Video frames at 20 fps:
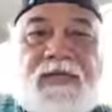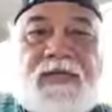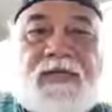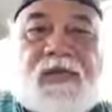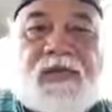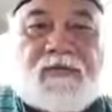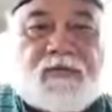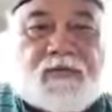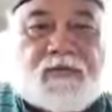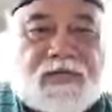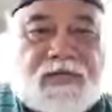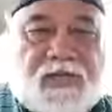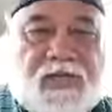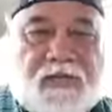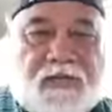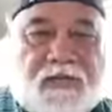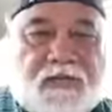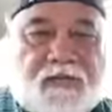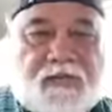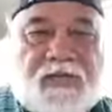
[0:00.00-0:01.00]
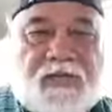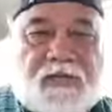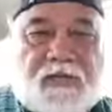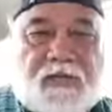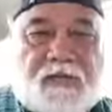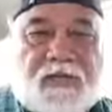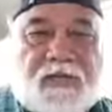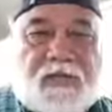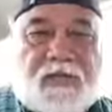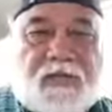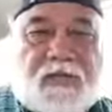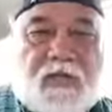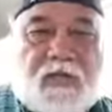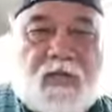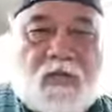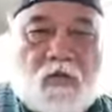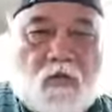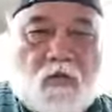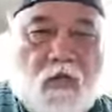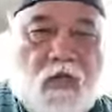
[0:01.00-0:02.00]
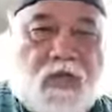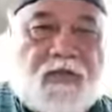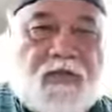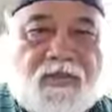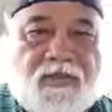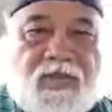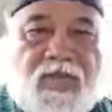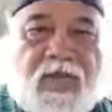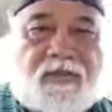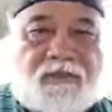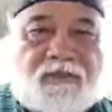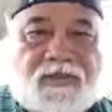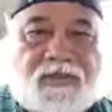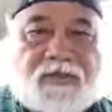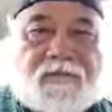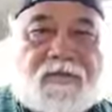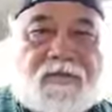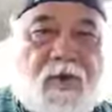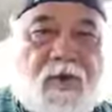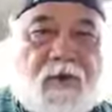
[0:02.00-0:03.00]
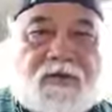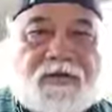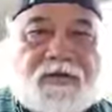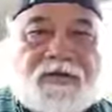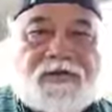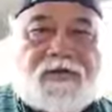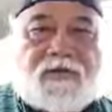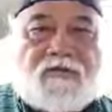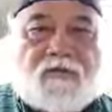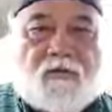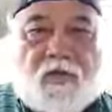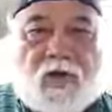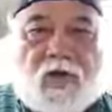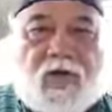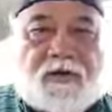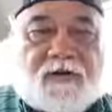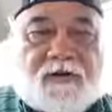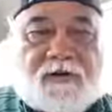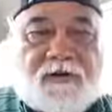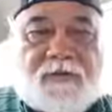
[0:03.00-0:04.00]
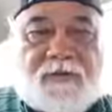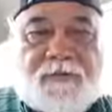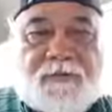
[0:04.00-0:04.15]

And we dilute it with 1,000 parts of water